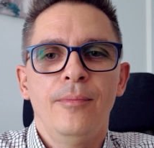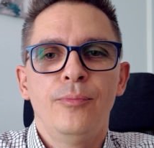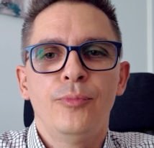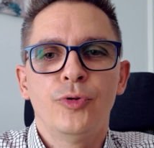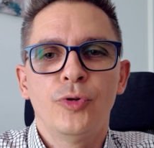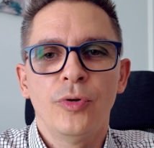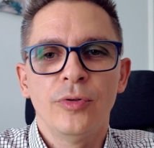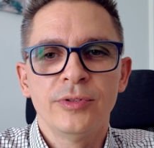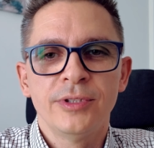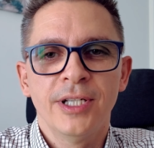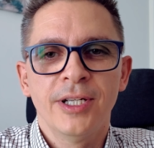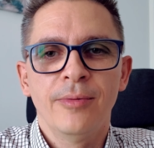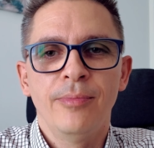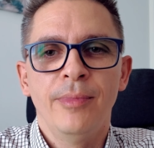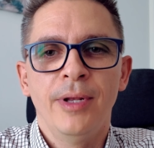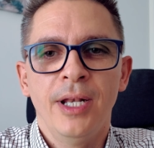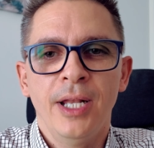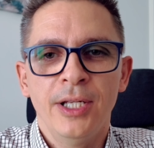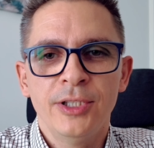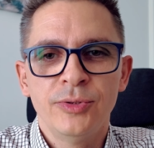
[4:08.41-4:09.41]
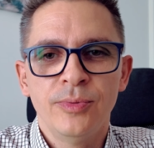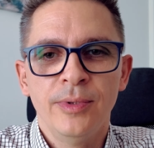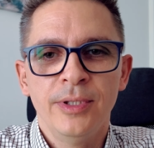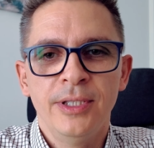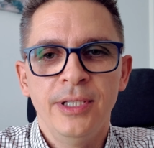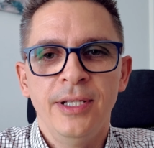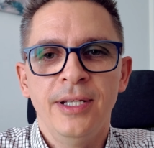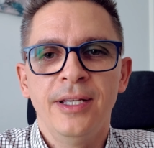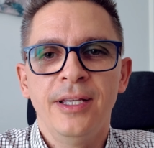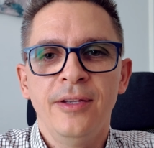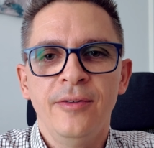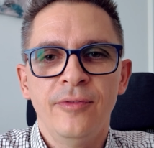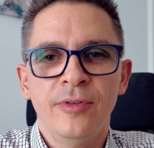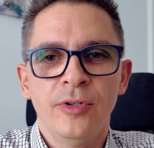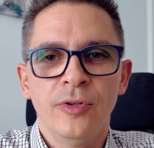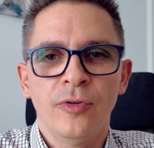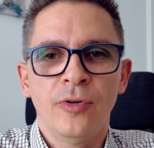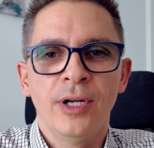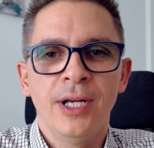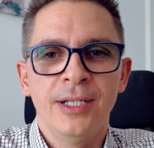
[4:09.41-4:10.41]
project management in a
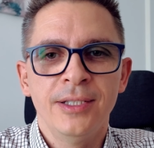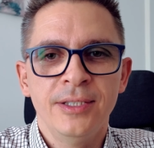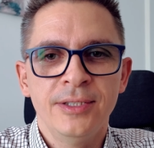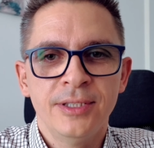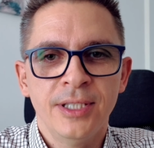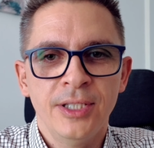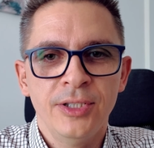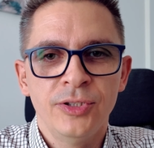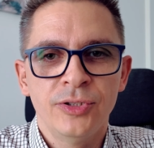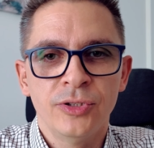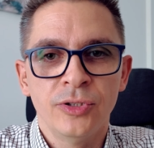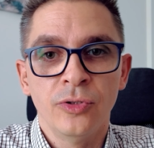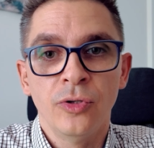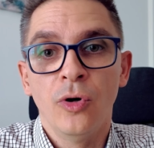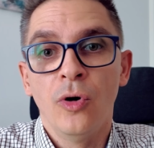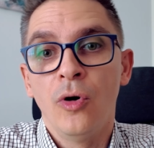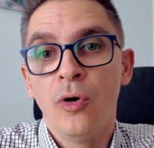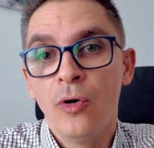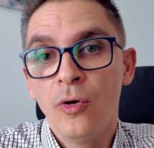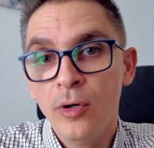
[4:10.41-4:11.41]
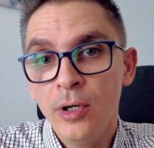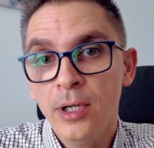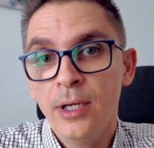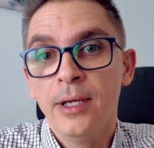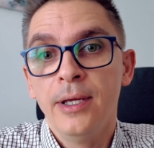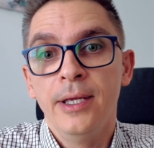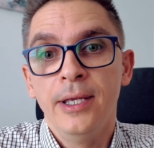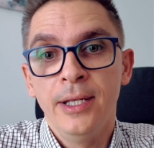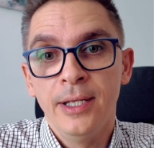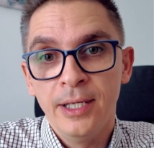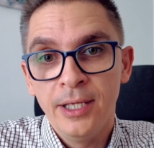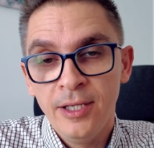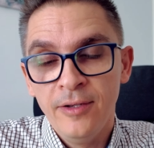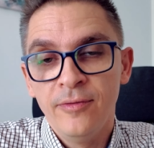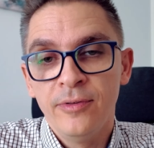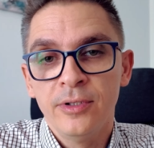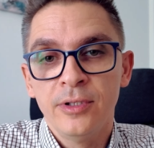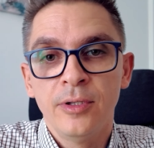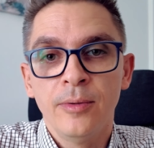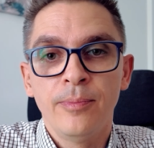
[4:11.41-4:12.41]
given organization or in a
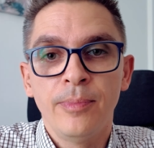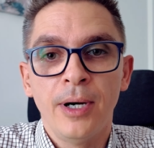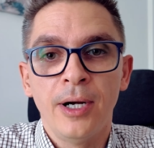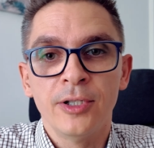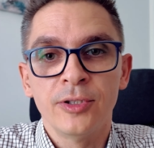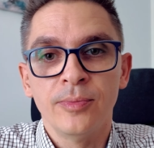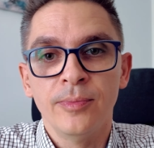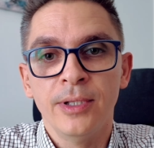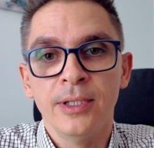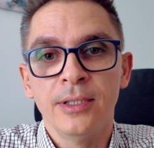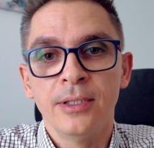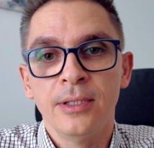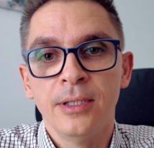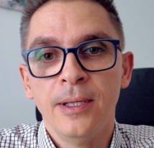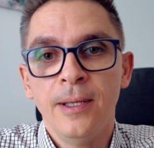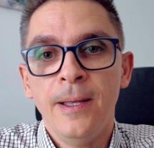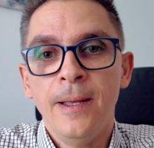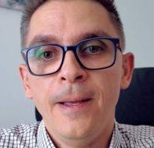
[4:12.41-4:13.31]
given department.